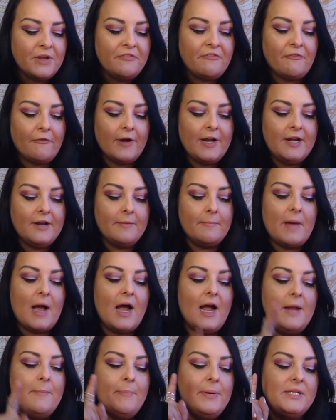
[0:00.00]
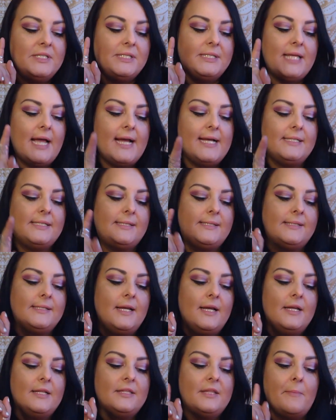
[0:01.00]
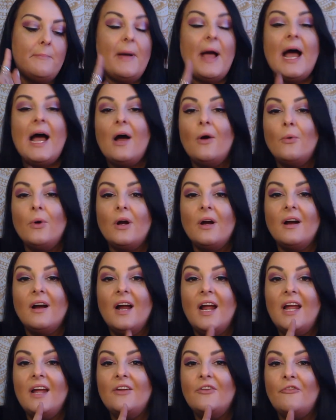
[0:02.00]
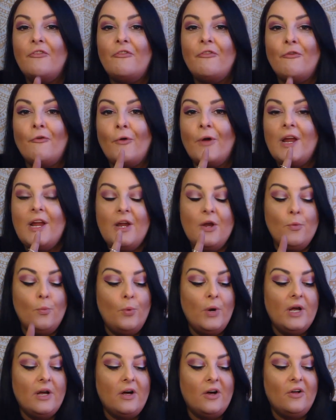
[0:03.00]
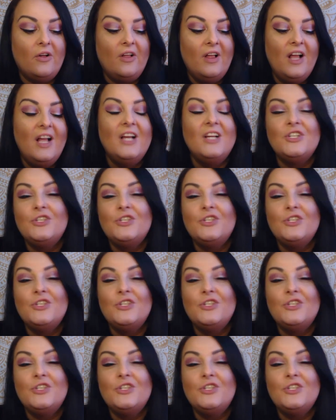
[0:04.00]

freedom i possess the power and free will